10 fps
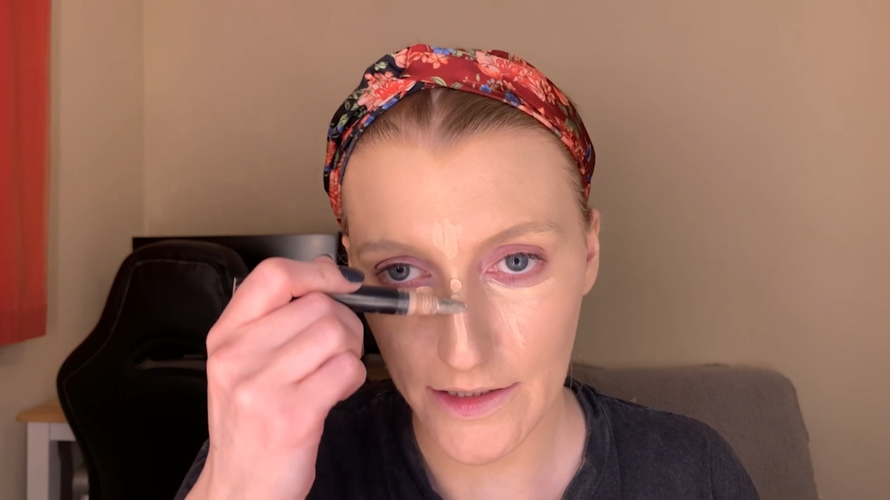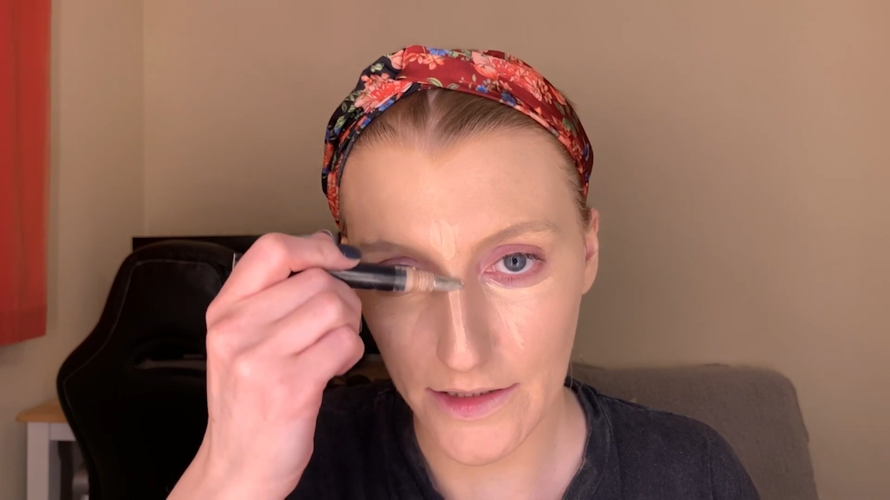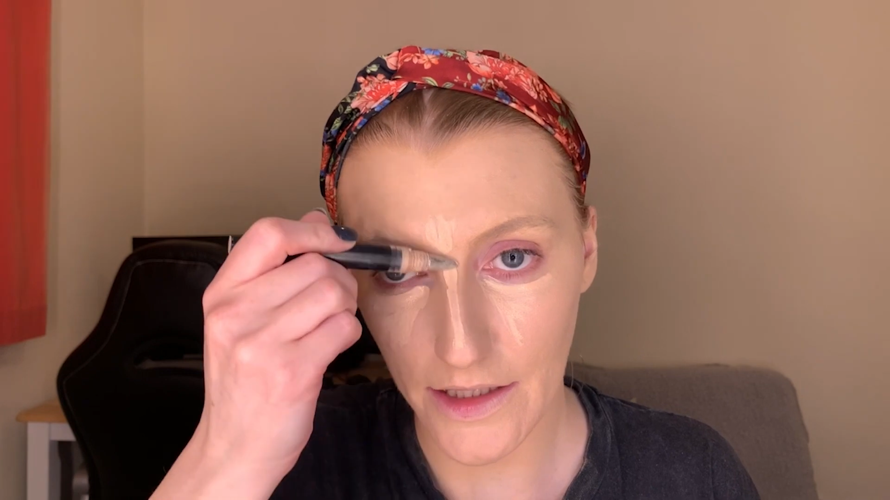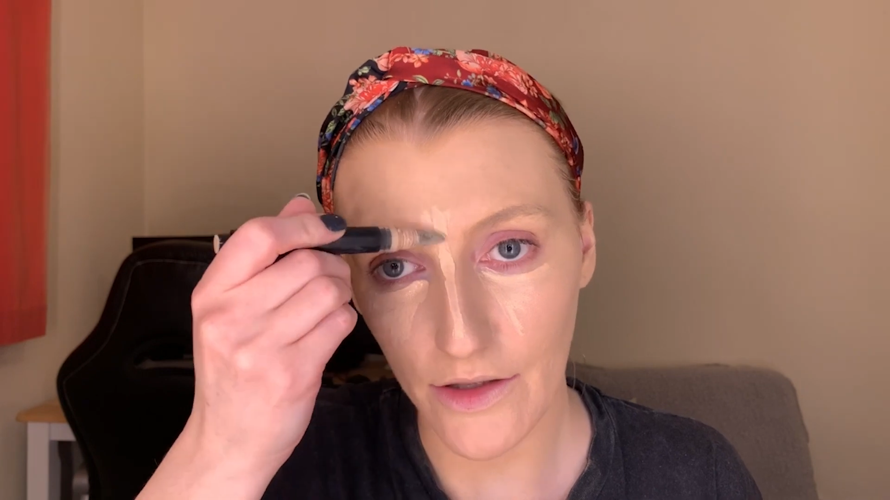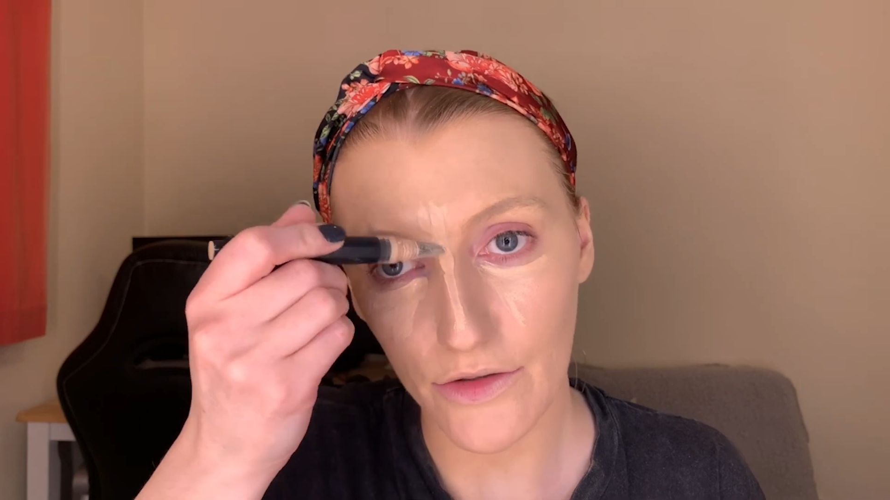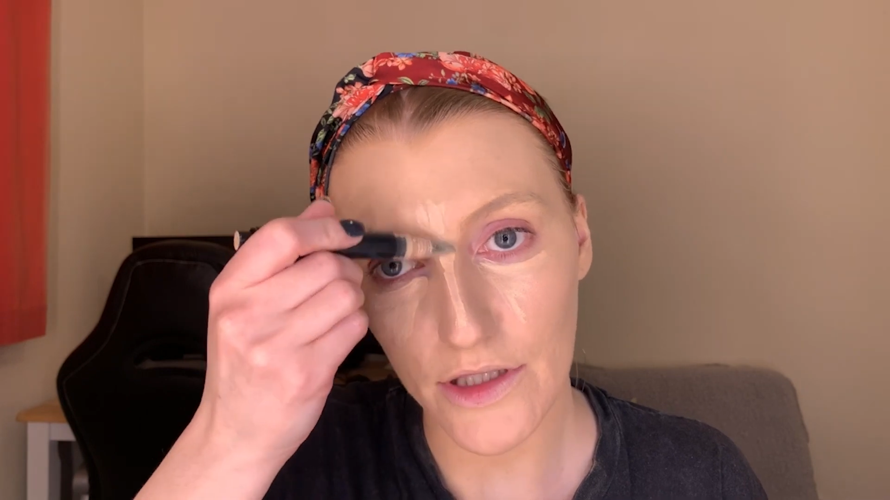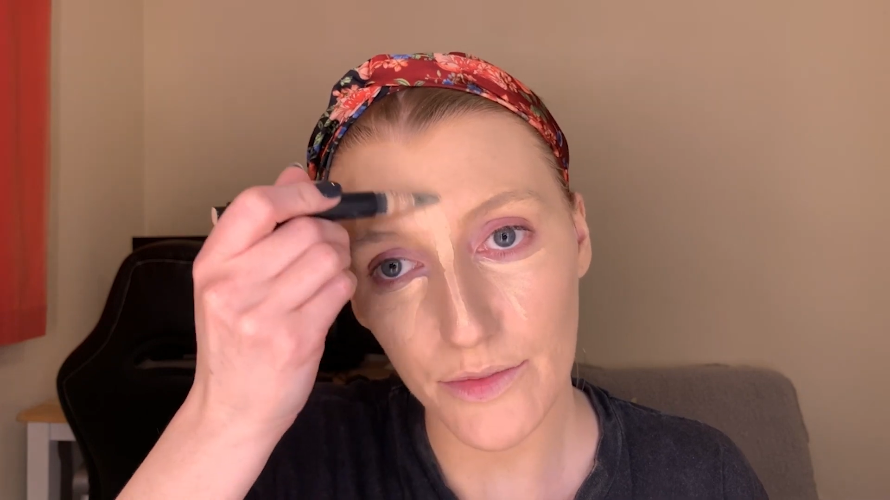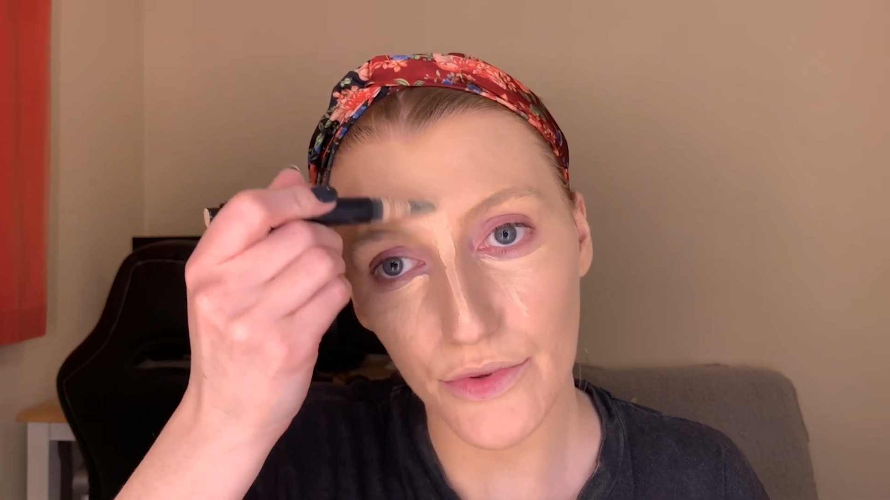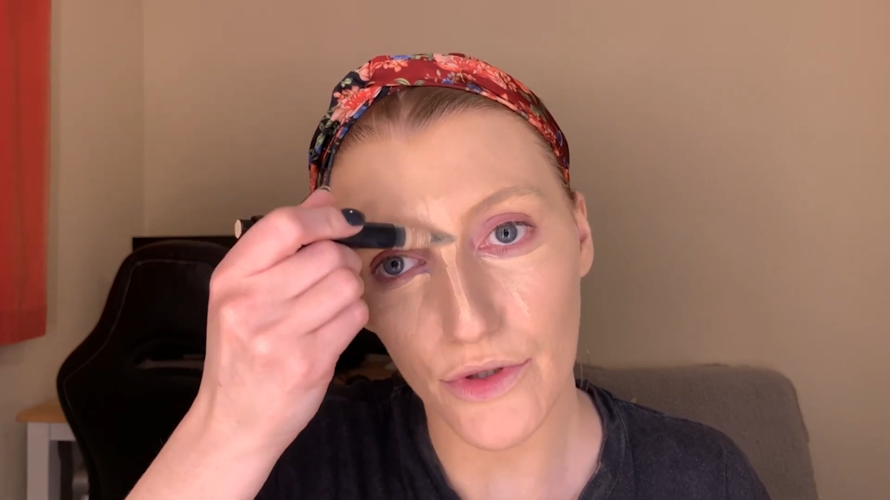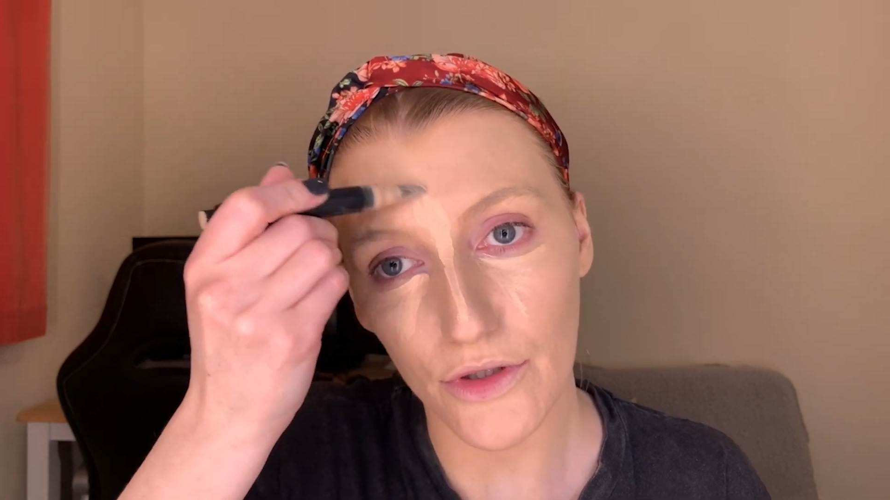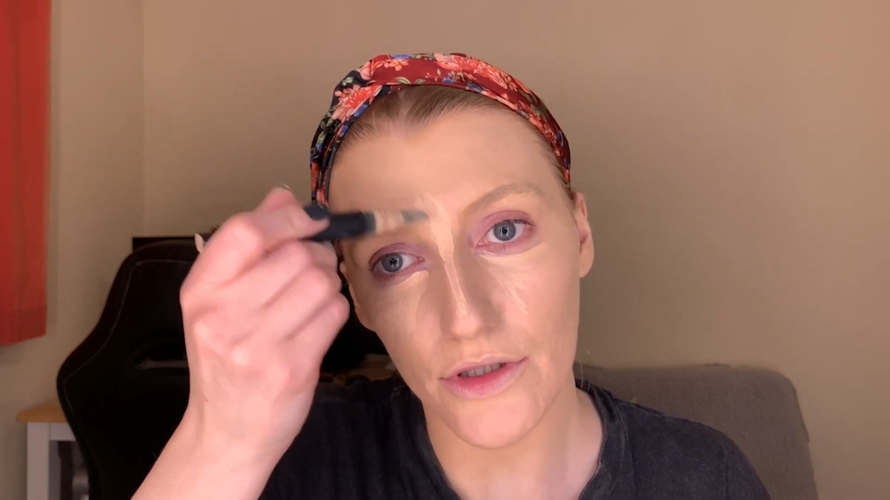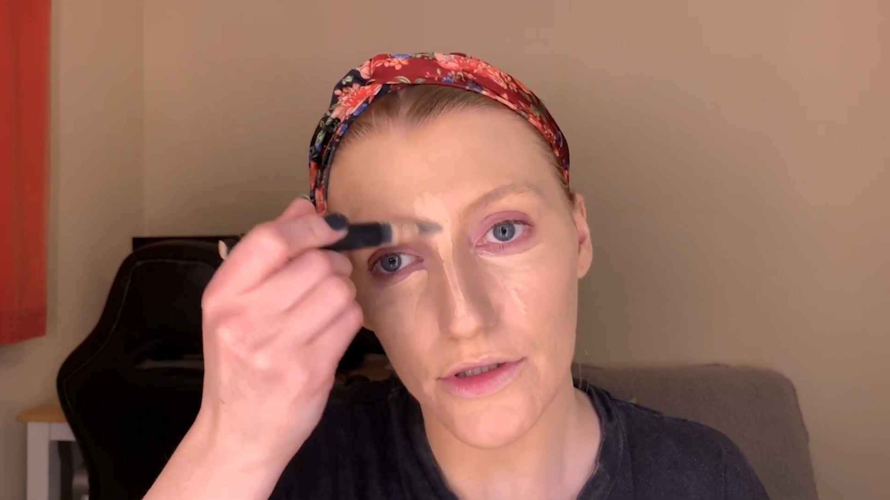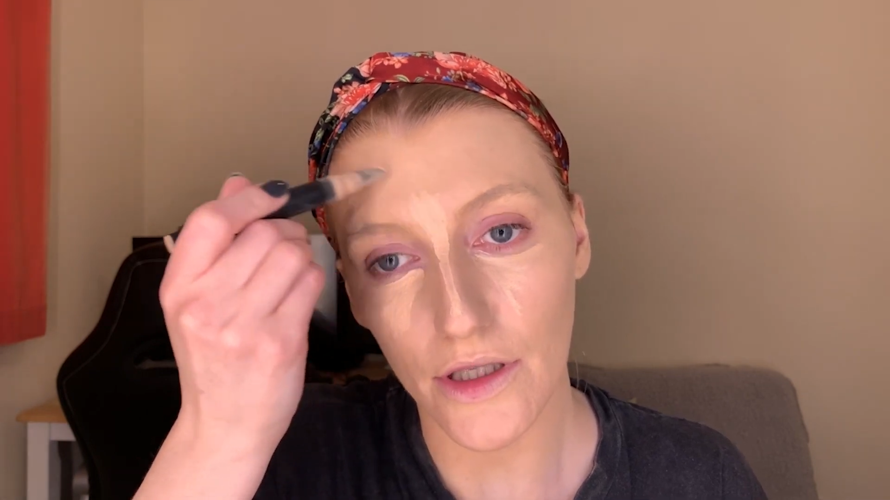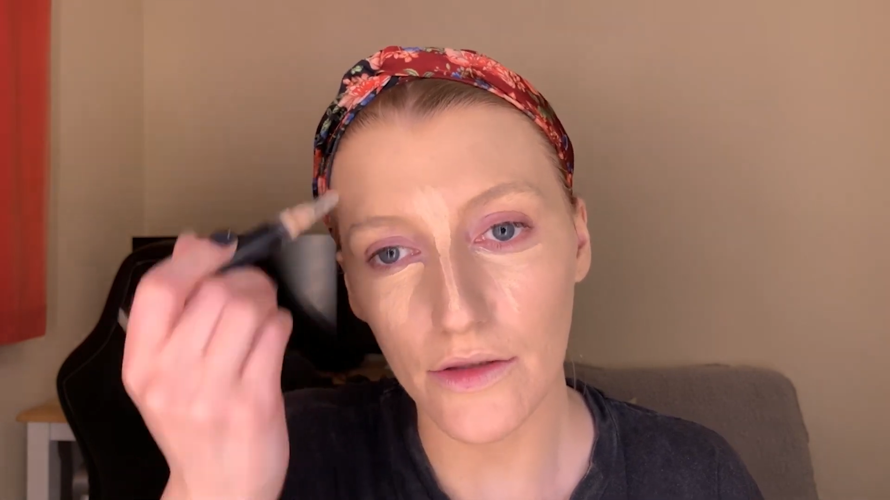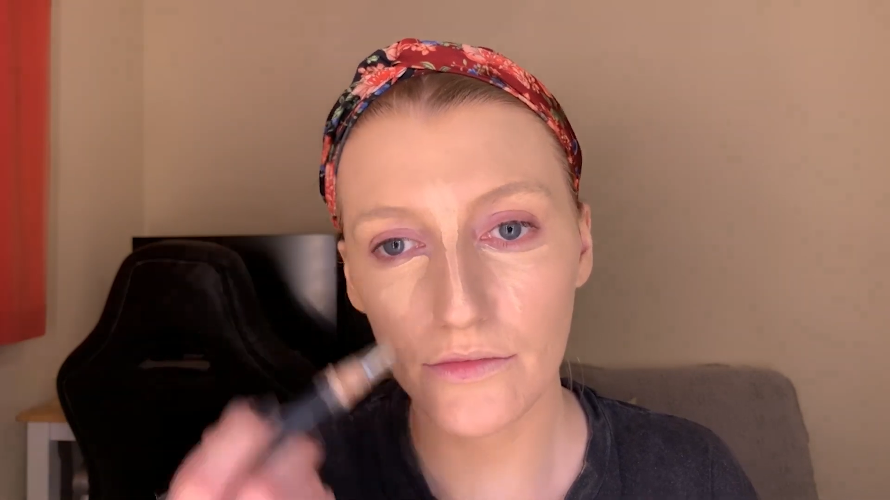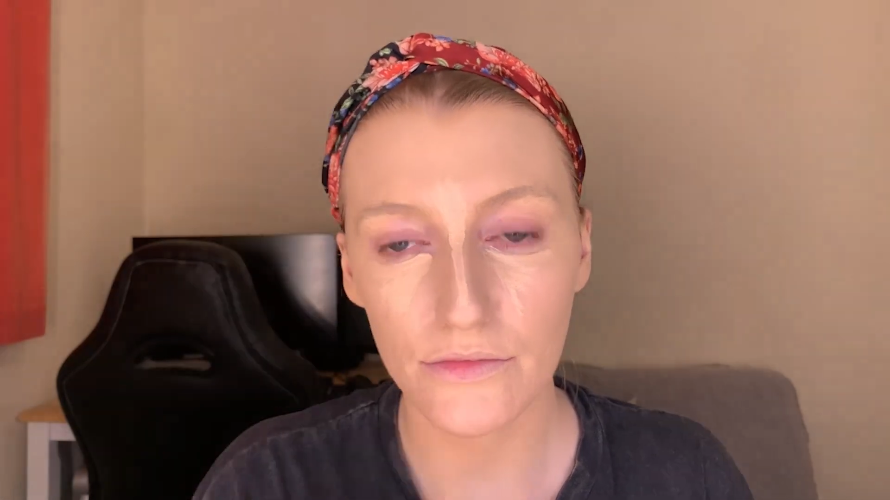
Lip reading: to get all this product out.